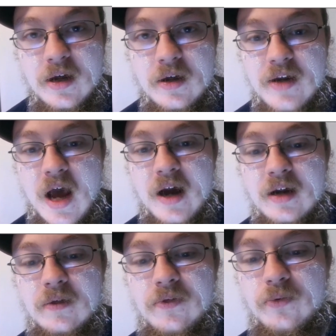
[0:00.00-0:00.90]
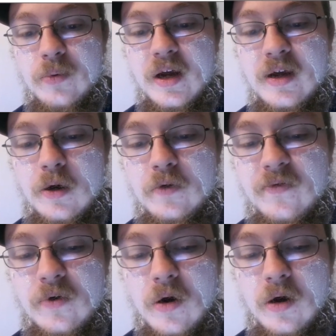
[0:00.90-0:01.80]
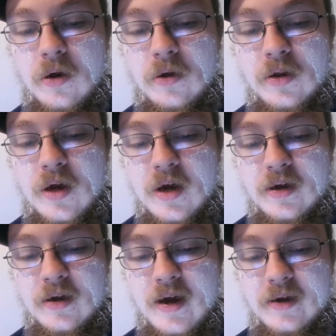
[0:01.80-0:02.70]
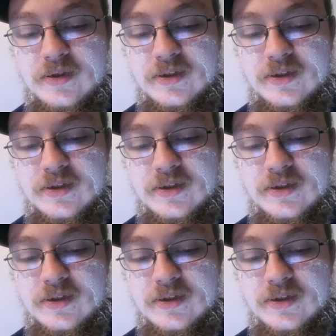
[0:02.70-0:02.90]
9-3 overall and